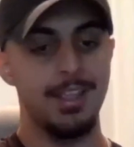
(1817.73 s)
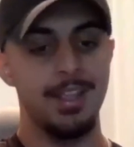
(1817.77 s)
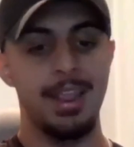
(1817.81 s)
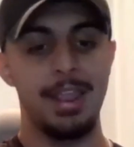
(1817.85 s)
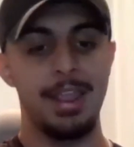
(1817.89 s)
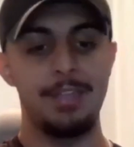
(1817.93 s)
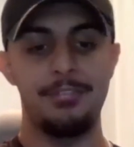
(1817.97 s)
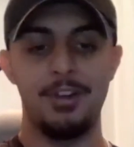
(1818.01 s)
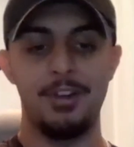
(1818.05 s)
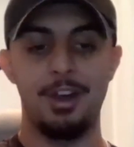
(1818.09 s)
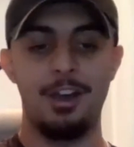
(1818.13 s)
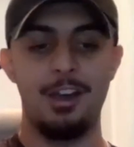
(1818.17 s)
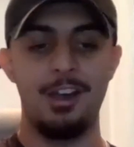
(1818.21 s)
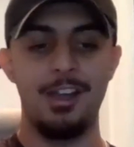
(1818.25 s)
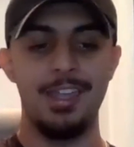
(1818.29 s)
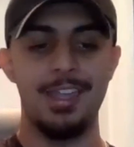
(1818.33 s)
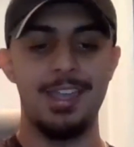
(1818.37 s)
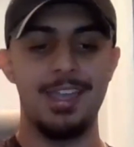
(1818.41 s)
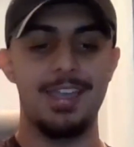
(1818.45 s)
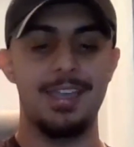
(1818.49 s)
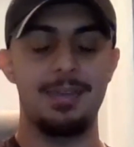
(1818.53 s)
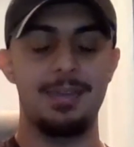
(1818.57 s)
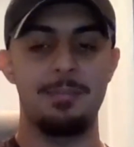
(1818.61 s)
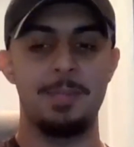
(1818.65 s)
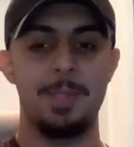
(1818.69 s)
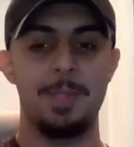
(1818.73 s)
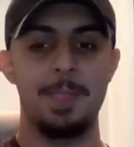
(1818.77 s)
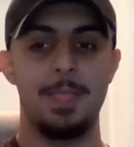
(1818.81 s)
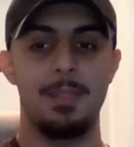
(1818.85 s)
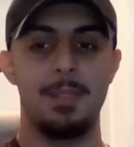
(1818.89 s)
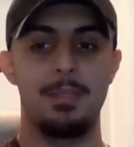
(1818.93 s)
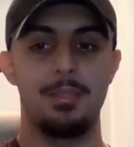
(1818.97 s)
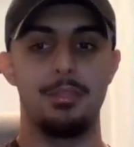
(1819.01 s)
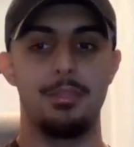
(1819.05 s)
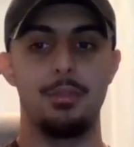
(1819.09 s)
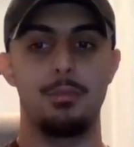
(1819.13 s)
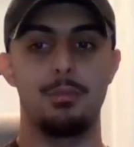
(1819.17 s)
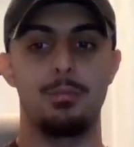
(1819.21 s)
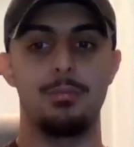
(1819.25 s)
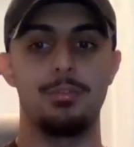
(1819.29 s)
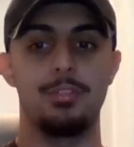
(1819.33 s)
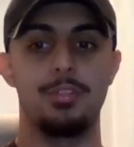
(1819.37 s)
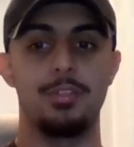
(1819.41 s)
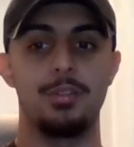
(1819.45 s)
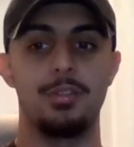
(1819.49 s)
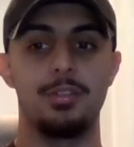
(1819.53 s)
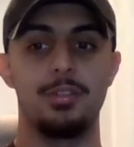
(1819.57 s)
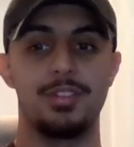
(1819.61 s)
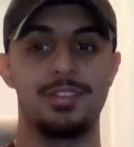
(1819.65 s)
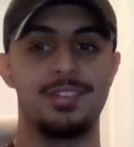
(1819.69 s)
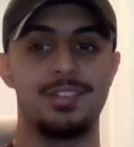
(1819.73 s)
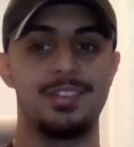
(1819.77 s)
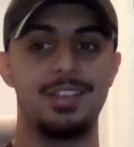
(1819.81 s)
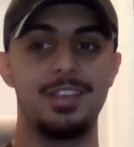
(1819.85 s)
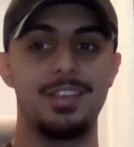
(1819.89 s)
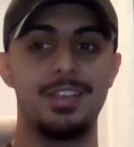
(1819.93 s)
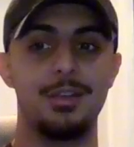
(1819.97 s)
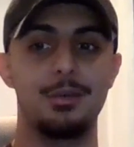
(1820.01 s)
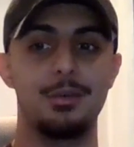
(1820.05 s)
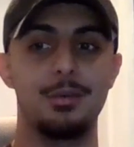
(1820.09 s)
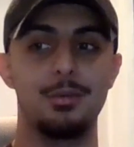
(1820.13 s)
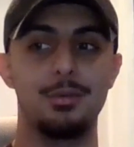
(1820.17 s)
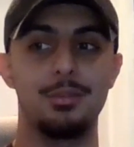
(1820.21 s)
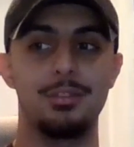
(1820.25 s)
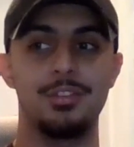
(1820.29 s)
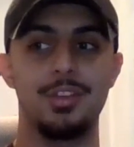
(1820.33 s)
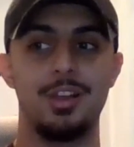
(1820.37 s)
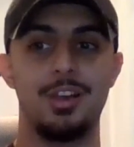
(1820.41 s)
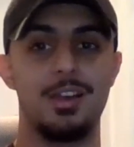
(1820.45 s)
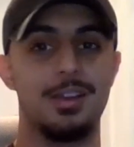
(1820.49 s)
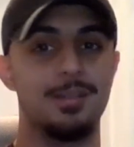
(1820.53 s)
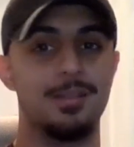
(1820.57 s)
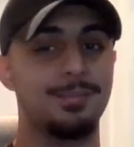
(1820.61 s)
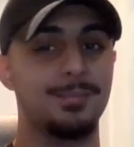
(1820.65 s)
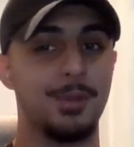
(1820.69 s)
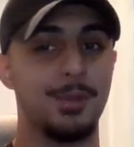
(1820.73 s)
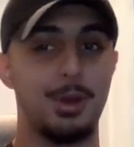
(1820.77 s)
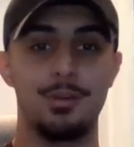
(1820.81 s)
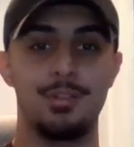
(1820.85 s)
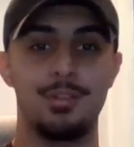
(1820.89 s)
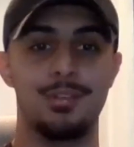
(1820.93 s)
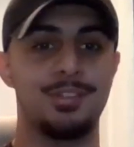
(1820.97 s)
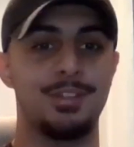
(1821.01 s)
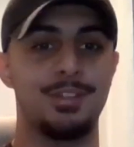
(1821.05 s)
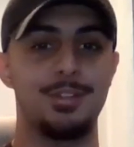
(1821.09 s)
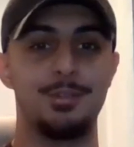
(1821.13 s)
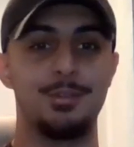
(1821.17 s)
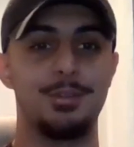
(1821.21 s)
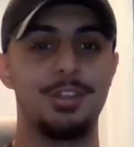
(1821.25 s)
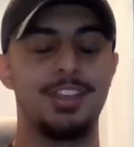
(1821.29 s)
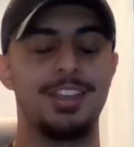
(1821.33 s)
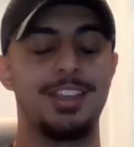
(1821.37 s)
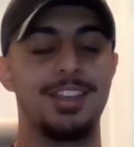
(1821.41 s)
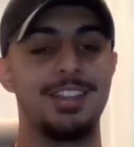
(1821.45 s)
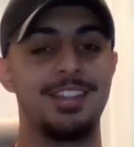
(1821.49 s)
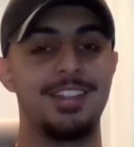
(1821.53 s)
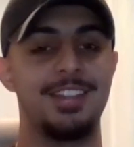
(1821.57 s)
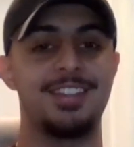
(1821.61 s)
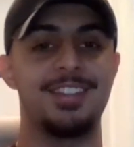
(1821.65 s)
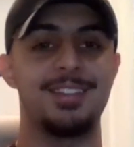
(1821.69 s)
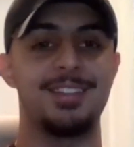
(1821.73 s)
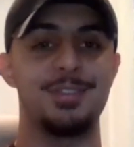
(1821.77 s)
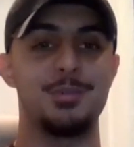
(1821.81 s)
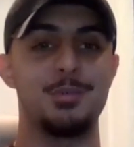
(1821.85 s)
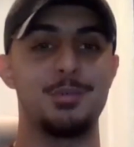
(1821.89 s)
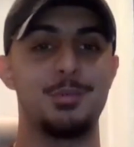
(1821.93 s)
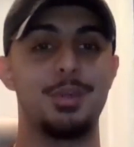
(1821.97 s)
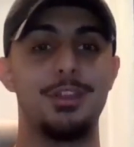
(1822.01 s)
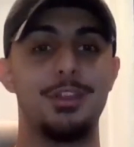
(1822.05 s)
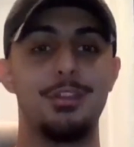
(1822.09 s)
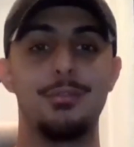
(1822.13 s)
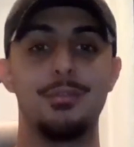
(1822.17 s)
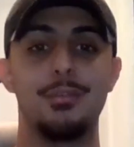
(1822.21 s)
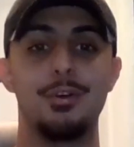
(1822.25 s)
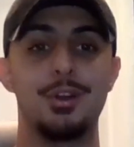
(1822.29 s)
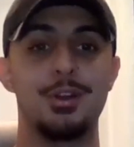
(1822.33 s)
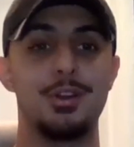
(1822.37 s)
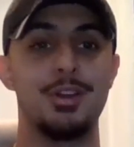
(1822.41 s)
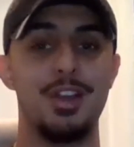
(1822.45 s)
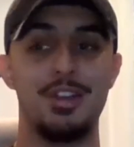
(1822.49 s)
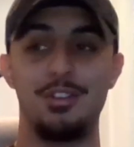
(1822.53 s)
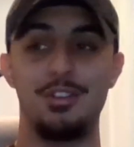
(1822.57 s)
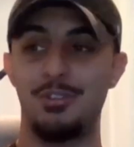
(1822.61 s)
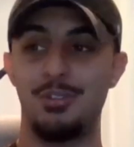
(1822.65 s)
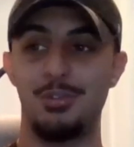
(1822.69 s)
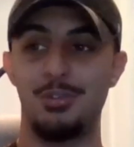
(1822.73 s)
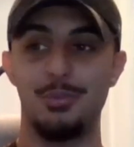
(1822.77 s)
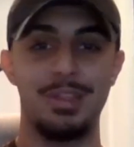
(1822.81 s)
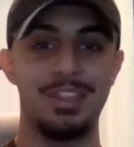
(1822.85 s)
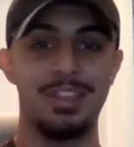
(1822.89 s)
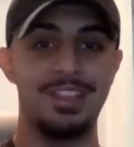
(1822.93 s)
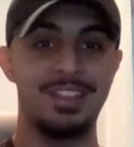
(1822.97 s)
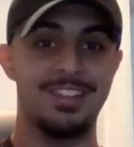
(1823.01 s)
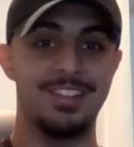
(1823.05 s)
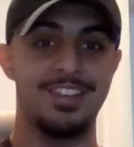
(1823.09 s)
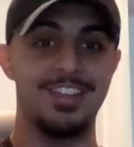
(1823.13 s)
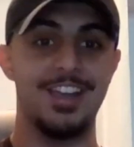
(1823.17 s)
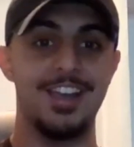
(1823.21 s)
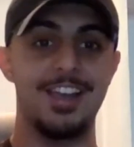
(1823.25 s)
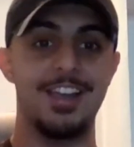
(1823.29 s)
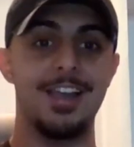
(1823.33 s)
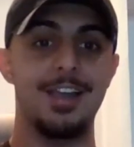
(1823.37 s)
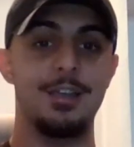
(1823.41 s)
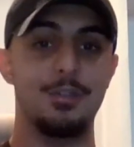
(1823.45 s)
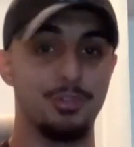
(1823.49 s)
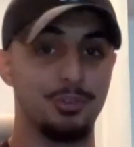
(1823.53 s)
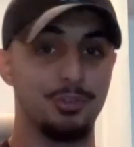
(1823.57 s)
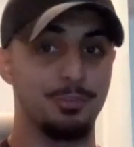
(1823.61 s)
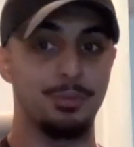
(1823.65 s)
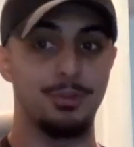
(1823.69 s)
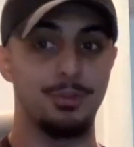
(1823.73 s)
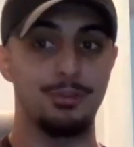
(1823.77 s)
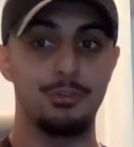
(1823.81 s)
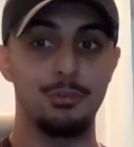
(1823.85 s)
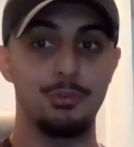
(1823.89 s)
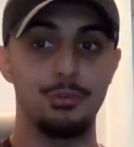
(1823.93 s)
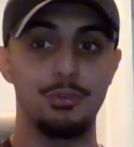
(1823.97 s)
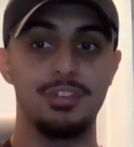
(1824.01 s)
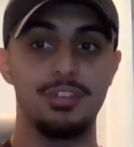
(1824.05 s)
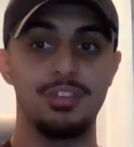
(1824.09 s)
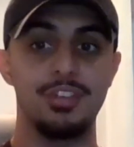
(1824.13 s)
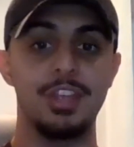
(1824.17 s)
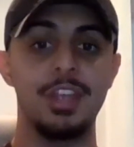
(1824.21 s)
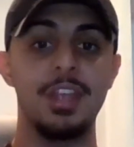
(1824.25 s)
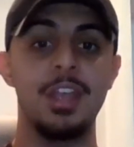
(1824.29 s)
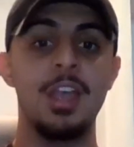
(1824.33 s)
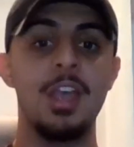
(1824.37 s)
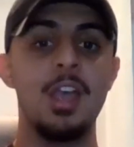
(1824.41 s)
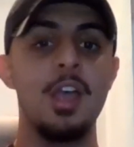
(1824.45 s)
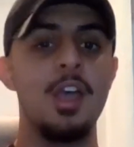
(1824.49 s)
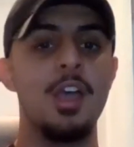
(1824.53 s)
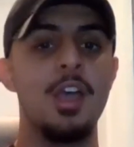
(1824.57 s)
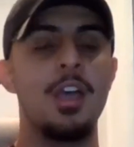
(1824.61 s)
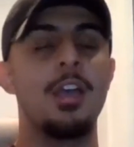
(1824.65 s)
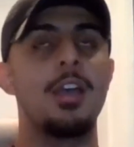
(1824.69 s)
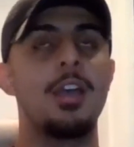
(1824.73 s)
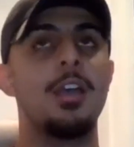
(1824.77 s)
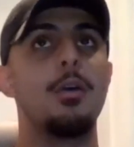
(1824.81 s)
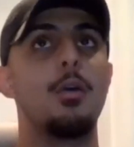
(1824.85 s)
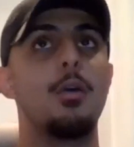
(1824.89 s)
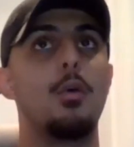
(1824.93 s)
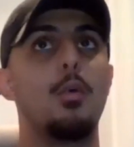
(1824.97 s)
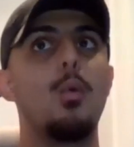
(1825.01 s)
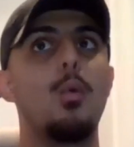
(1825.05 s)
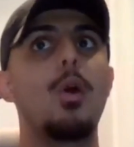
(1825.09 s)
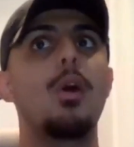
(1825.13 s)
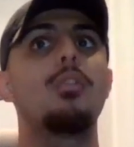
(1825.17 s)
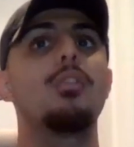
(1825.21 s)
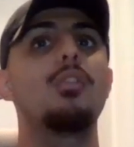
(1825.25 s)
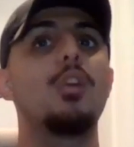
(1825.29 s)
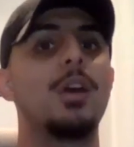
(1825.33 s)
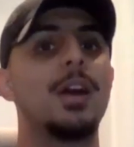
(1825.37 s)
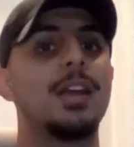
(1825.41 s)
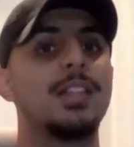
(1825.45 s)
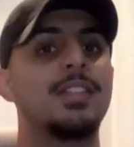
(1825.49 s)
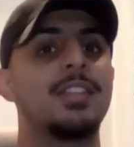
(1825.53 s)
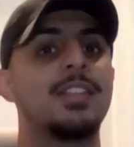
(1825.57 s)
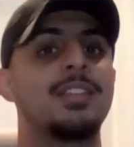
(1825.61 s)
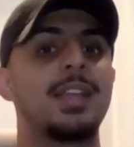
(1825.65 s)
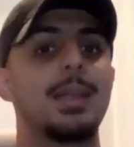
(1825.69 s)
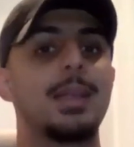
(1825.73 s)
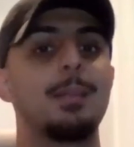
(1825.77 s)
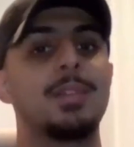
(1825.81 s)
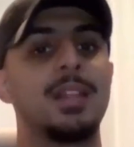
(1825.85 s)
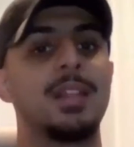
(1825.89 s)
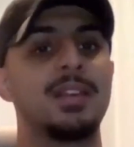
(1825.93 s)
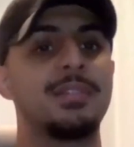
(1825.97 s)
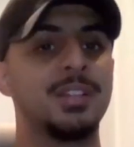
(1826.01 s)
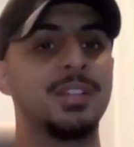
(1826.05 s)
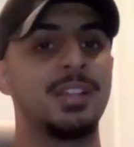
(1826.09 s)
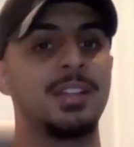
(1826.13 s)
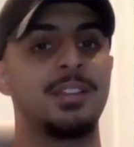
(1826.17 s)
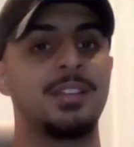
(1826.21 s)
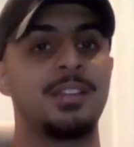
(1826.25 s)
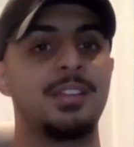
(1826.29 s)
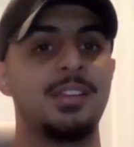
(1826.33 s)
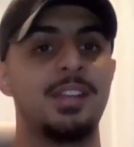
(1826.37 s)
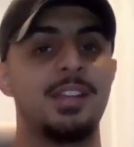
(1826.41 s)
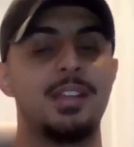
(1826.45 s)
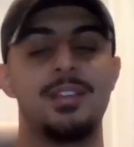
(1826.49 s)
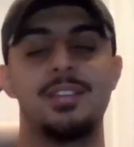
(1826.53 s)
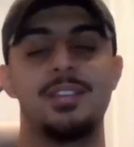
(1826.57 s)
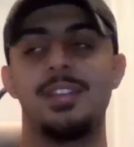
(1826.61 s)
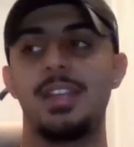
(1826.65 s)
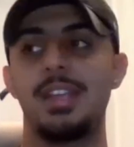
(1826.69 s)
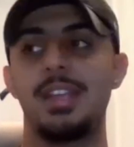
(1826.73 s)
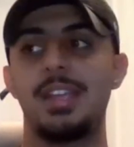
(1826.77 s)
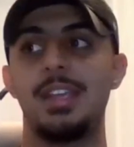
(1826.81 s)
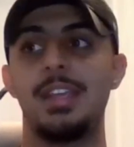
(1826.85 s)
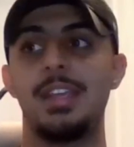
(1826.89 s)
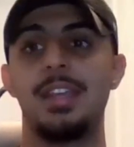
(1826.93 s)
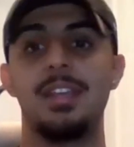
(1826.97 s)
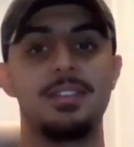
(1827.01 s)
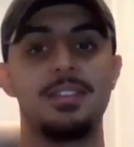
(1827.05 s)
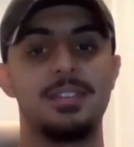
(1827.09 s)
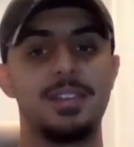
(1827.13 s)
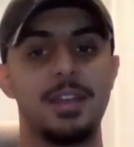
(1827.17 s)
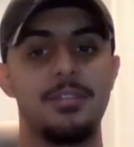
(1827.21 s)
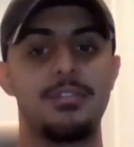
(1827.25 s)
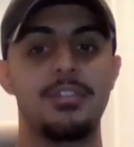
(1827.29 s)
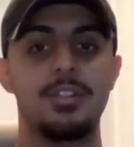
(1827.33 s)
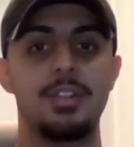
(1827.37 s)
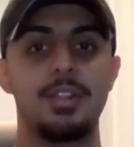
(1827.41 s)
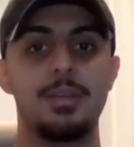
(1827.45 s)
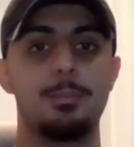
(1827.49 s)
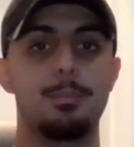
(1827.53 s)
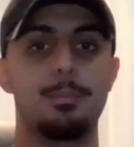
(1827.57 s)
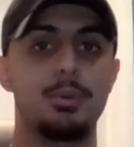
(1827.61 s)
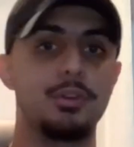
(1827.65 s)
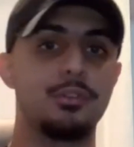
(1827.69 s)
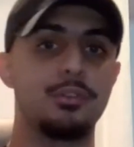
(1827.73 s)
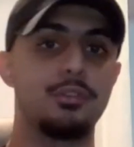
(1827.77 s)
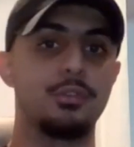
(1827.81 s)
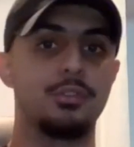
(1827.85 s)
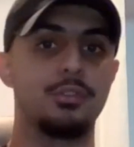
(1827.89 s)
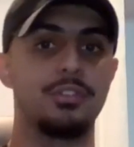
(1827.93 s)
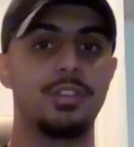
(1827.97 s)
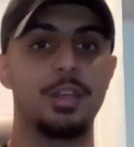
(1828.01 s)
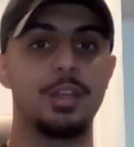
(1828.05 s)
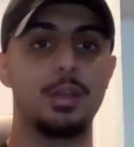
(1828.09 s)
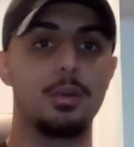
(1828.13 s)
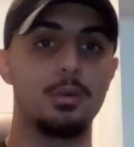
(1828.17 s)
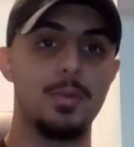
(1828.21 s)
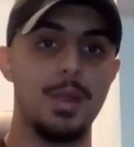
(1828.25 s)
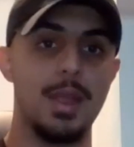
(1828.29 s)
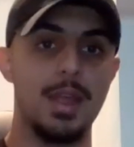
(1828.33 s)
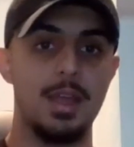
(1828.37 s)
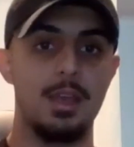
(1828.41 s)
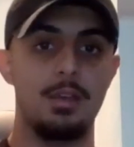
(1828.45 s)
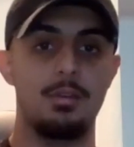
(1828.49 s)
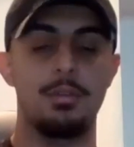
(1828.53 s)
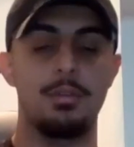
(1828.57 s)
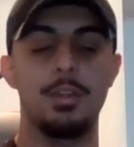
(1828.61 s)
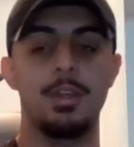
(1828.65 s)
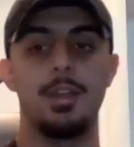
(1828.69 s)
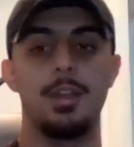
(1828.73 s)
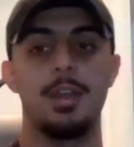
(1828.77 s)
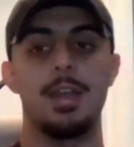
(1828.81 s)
if I am the Sea Eagles, I'm honestly looking at this as a win. You've got a guy who's 3 years younger, who's producing, while not at the same level as the DCE, he's definitely producing around,